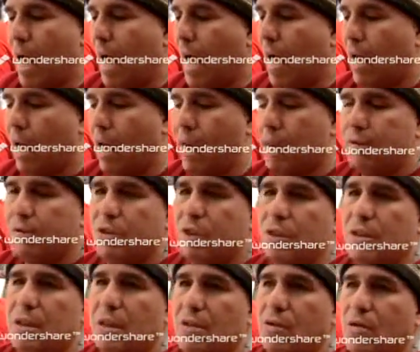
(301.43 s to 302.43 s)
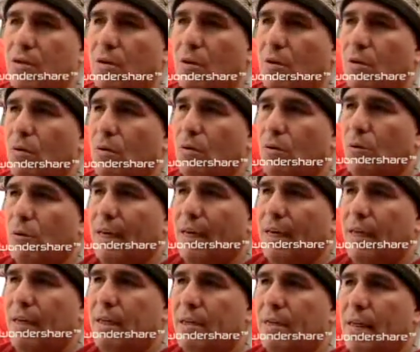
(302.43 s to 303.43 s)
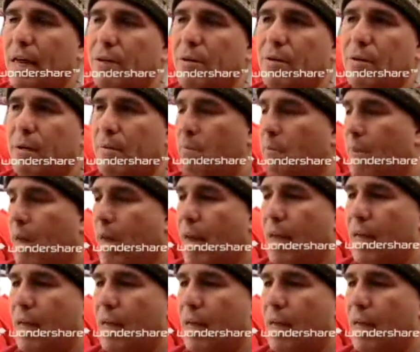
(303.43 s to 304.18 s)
I just get so, it doesn't, I don't get mad,